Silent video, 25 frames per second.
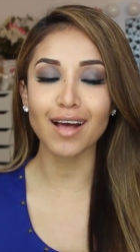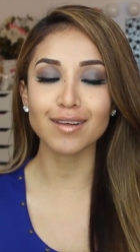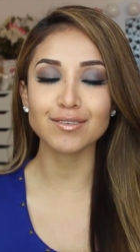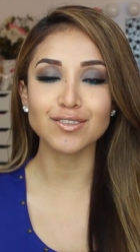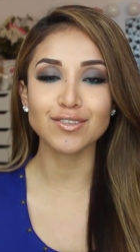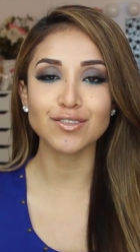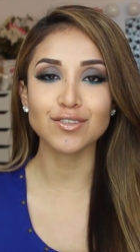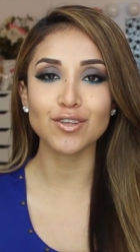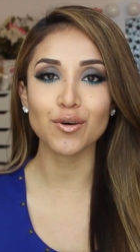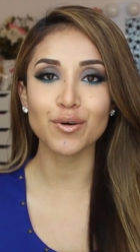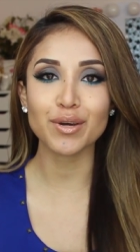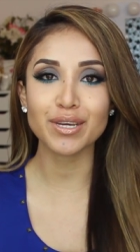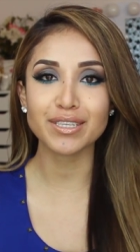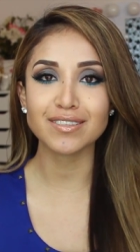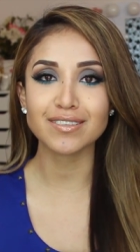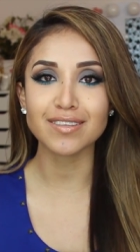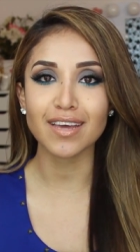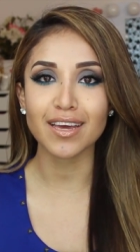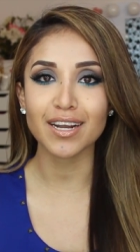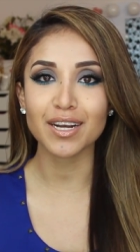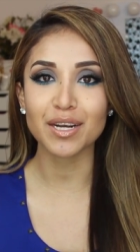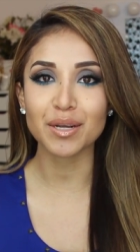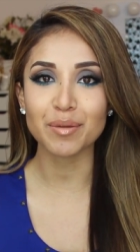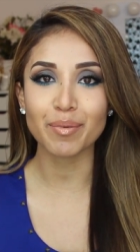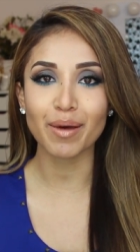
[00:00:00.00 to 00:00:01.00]
So
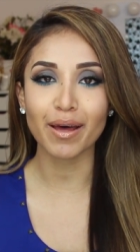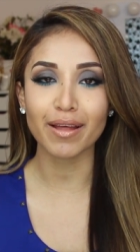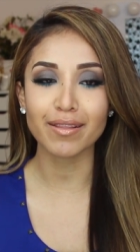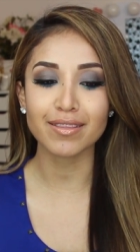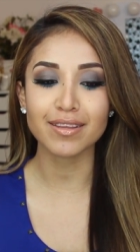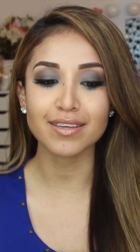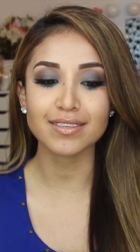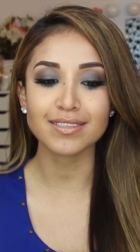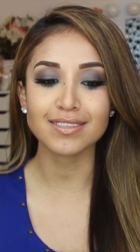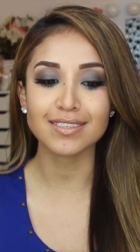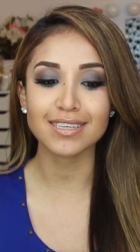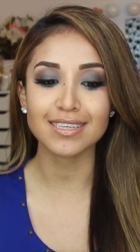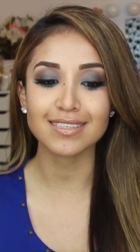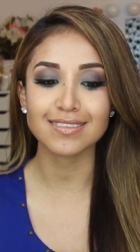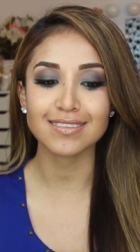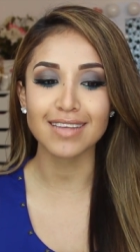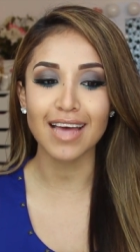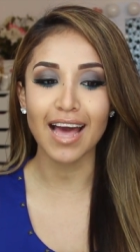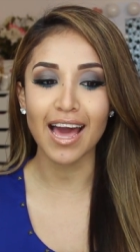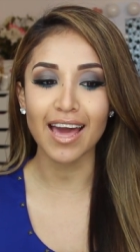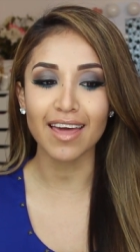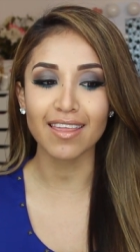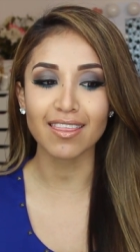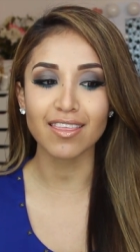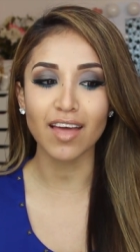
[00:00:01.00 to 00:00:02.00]
excited about this because
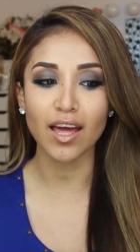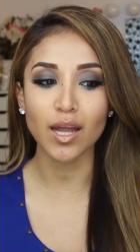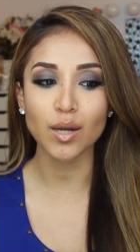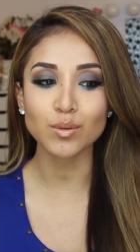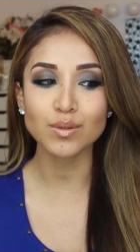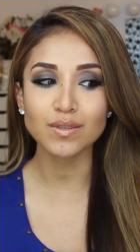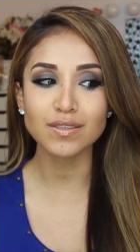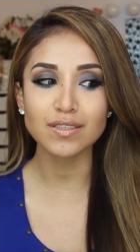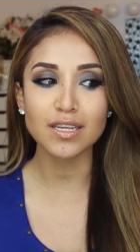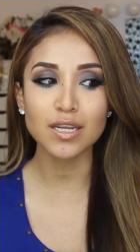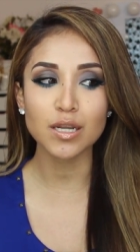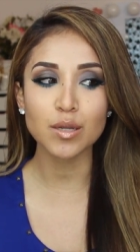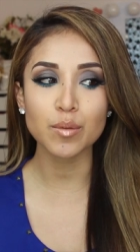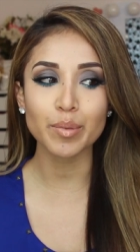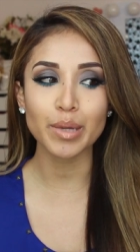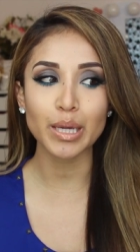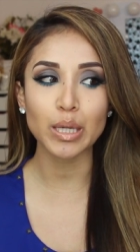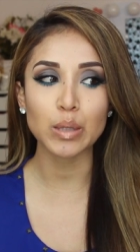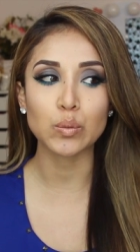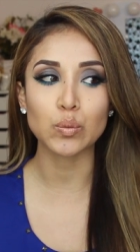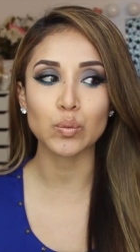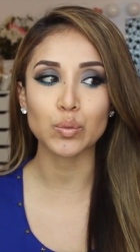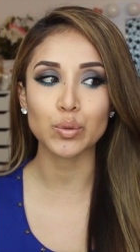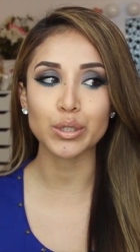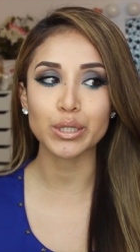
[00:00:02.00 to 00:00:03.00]
I thought it was going to
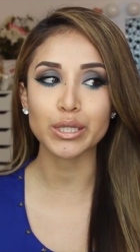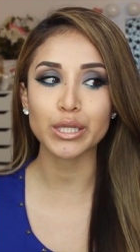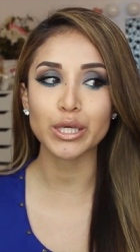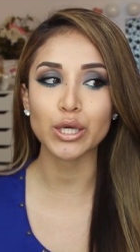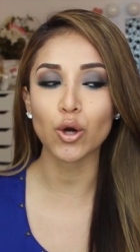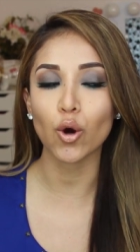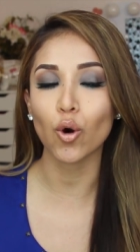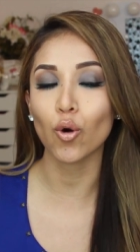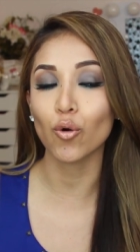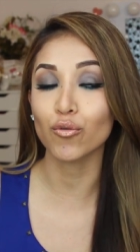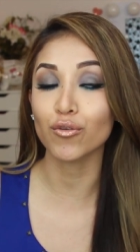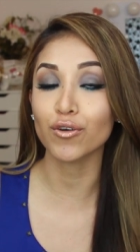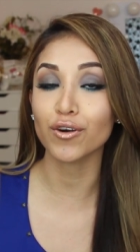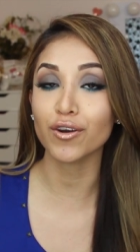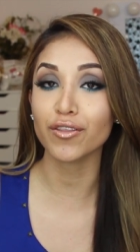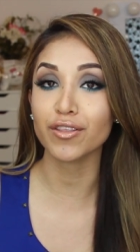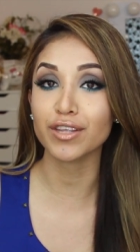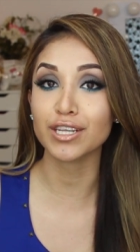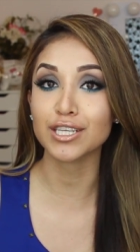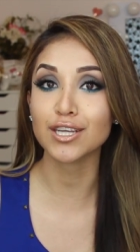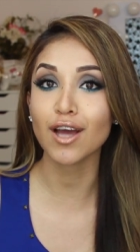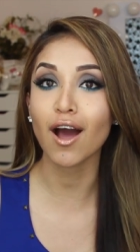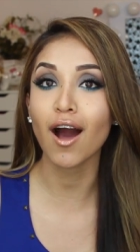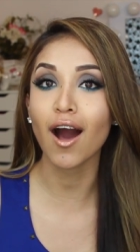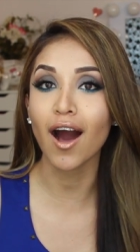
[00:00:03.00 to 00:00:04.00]
be really over
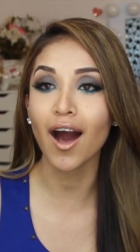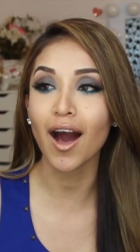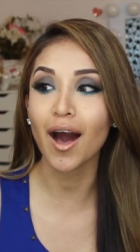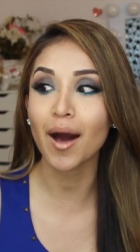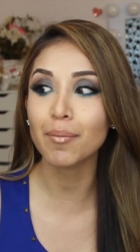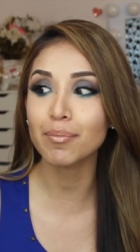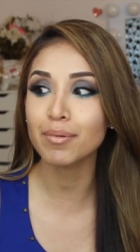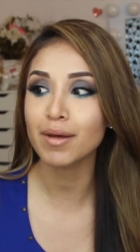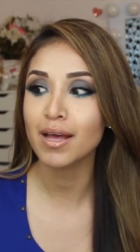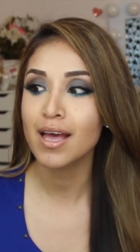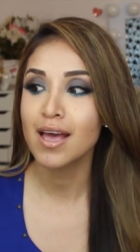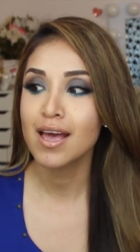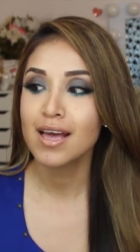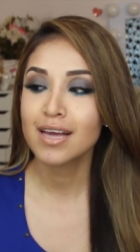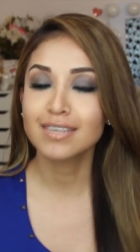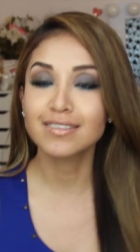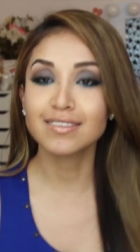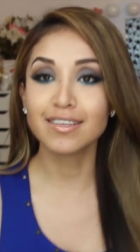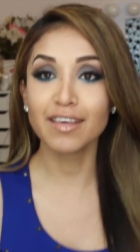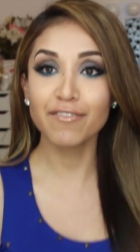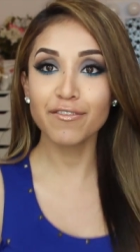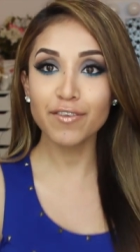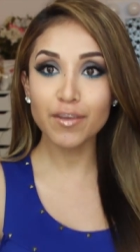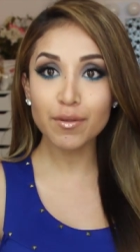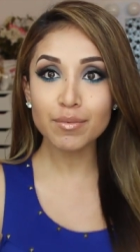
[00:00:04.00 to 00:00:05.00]
the top
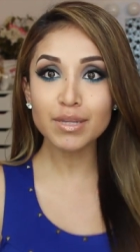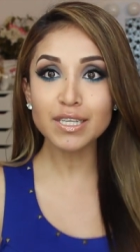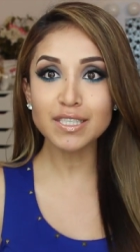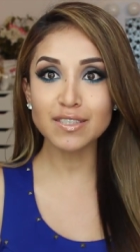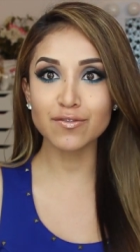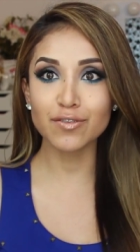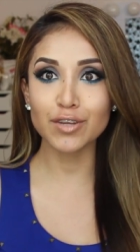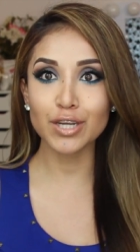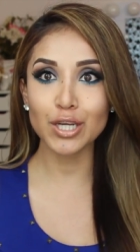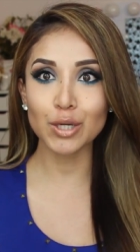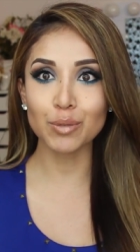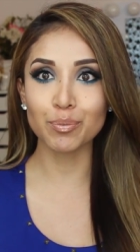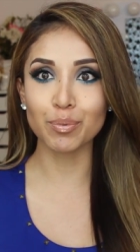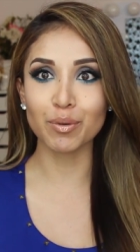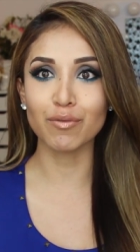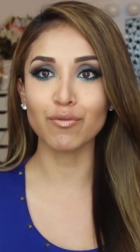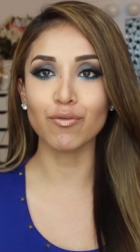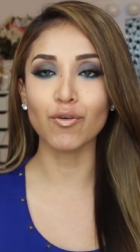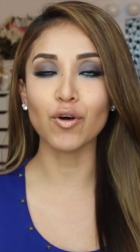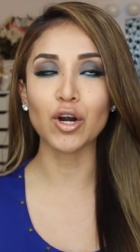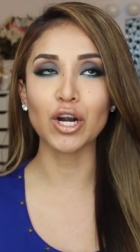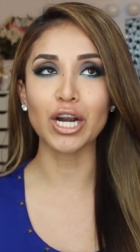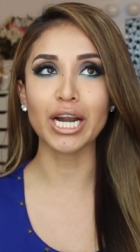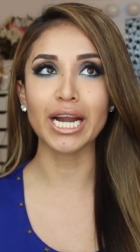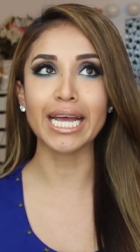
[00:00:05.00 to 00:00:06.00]
because I filmed this video
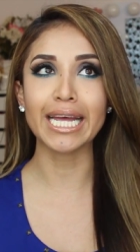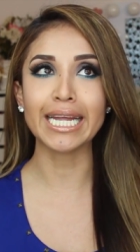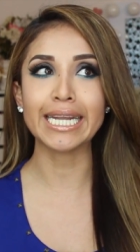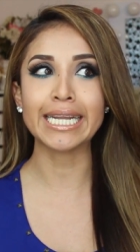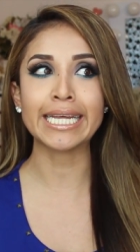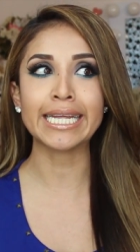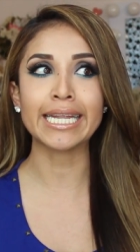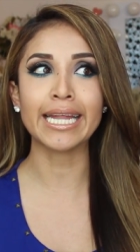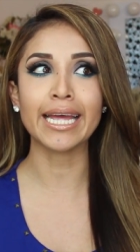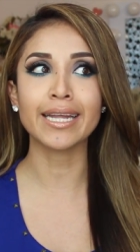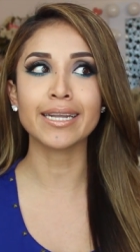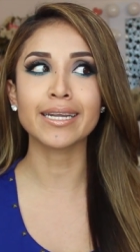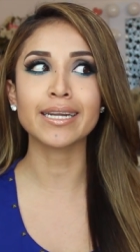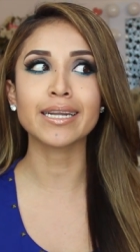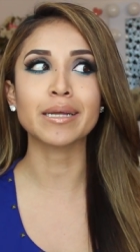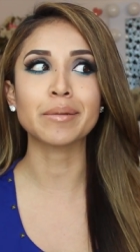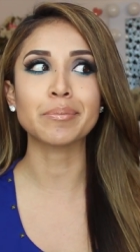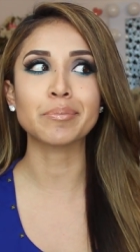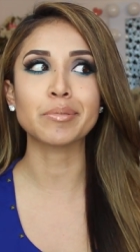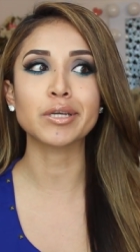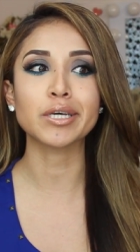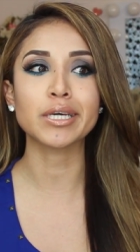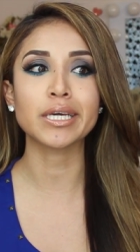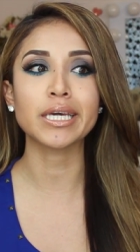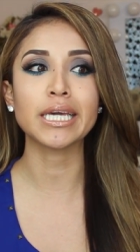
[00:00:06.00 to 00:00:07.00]
before and it ended
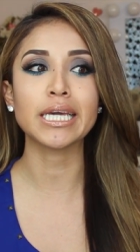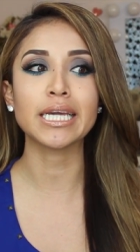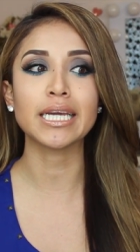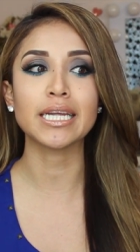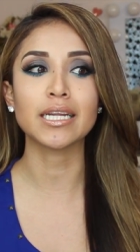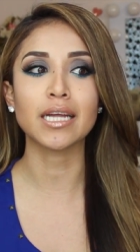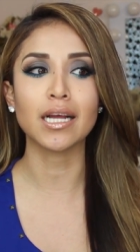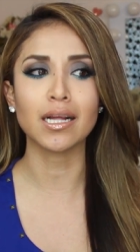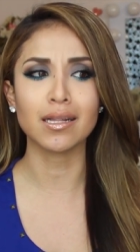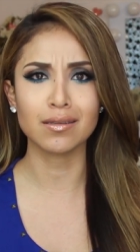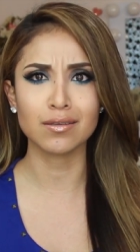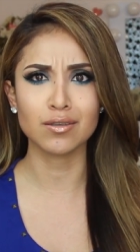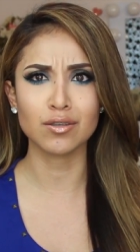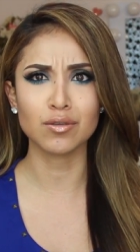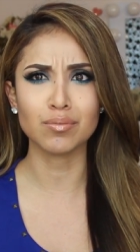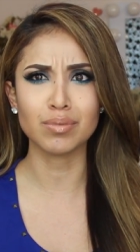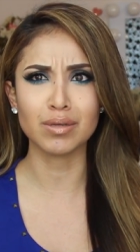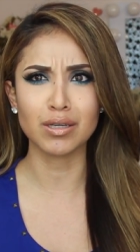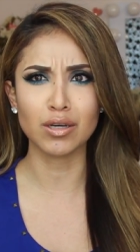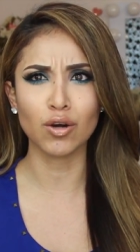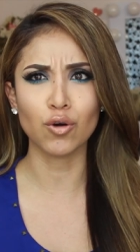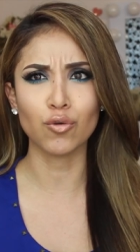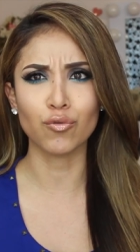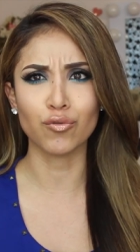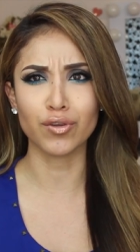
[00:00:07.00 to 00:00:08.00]
up looking a little
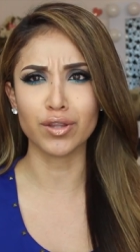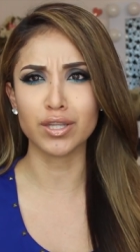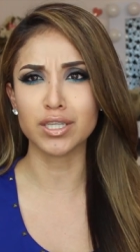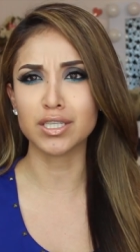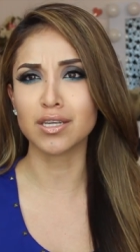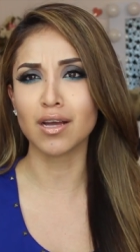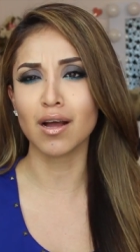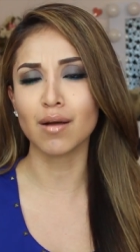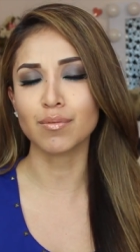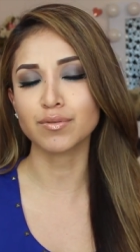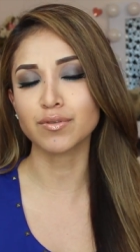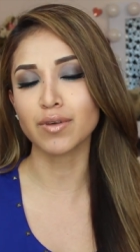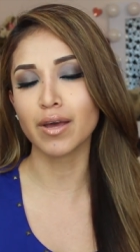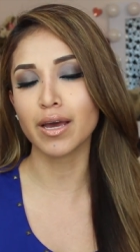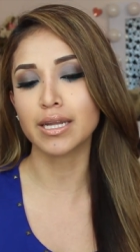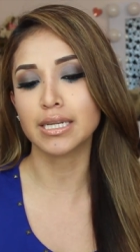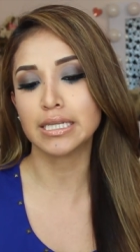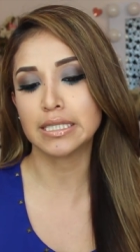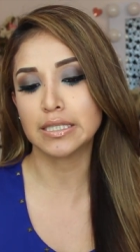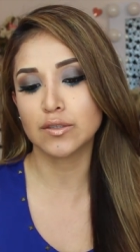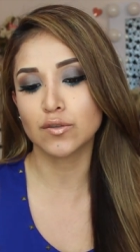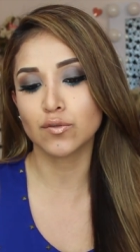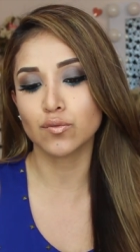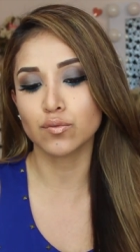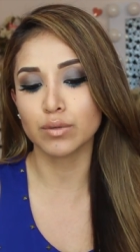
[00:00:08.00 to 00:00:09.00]
bit over the top so I
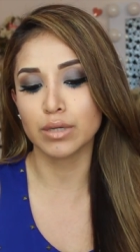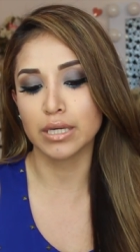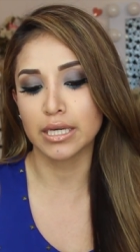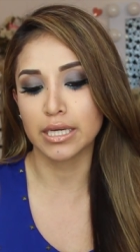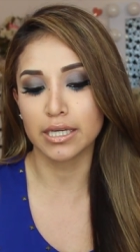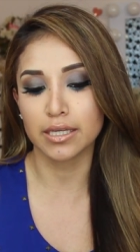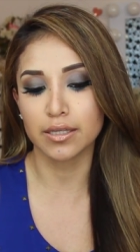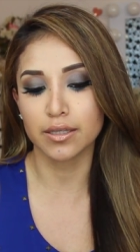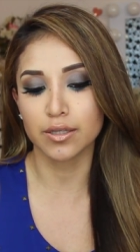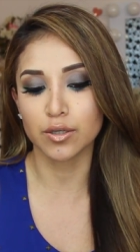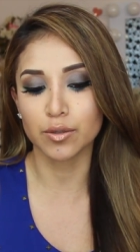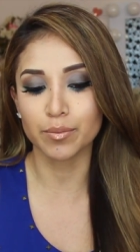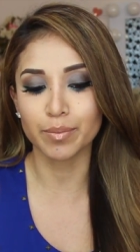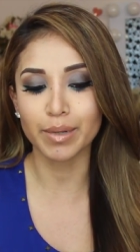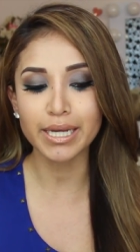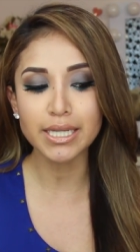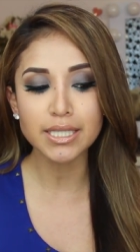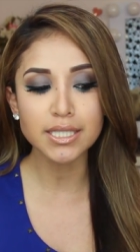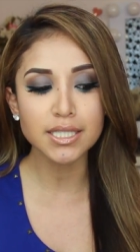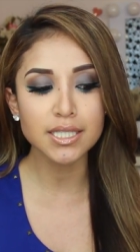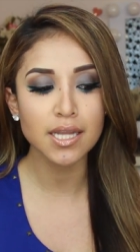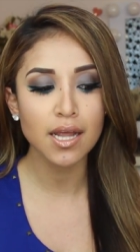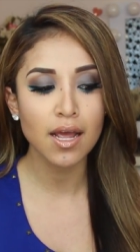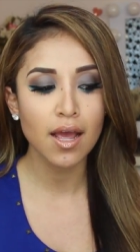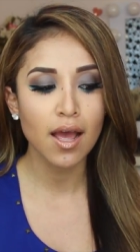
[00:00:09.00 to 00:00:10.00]
had to tweak it a little
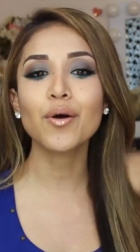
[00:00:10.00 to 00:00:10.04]
bit.